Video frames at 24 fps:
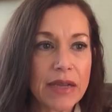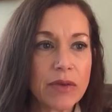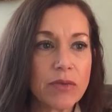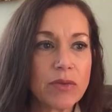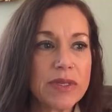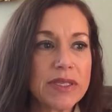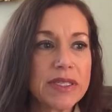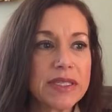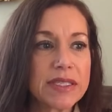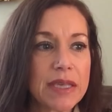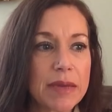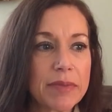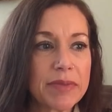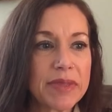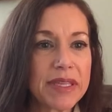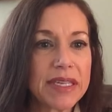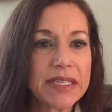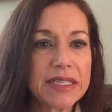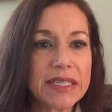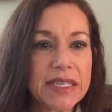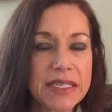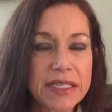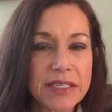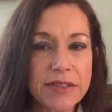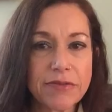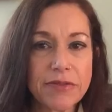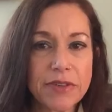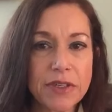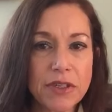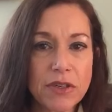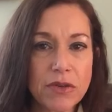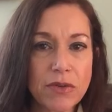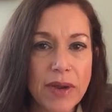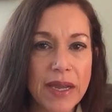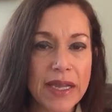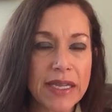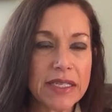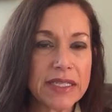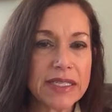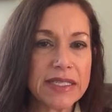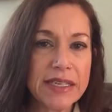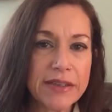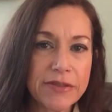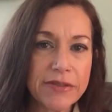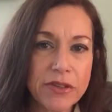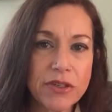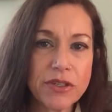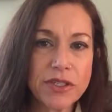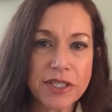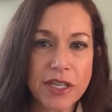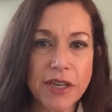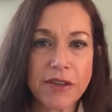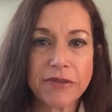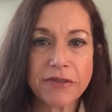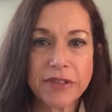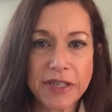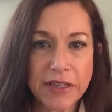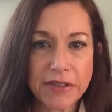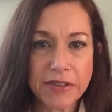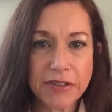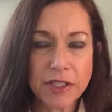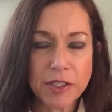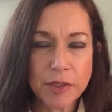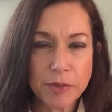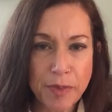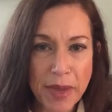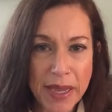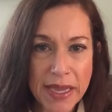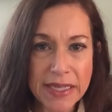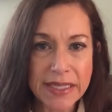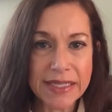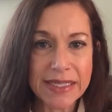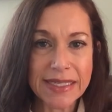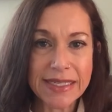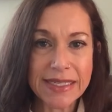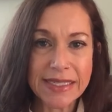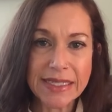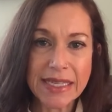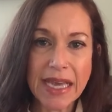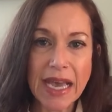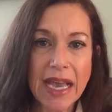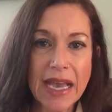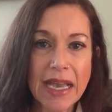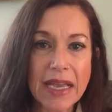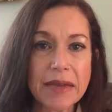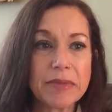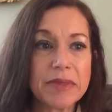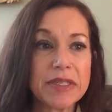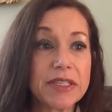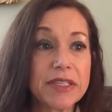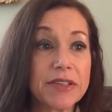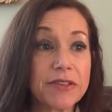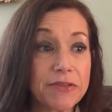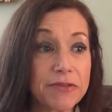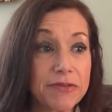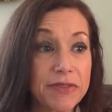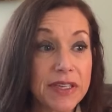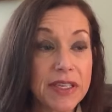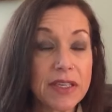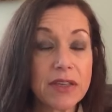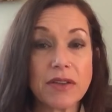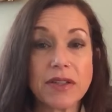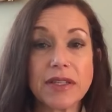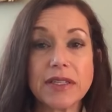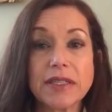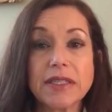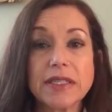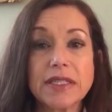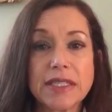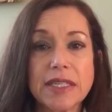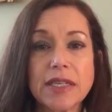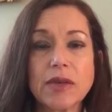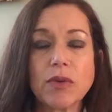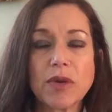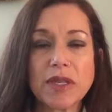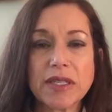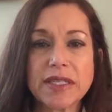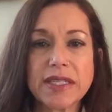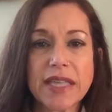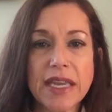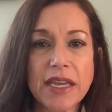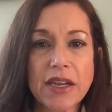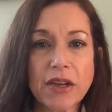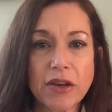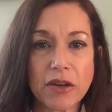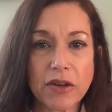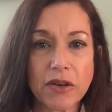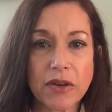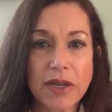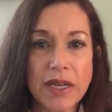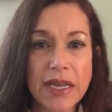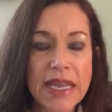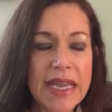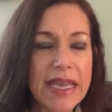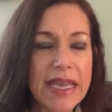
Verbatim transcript: And when something doesn't feel right, give yourself enough space and time to feel and see what's there.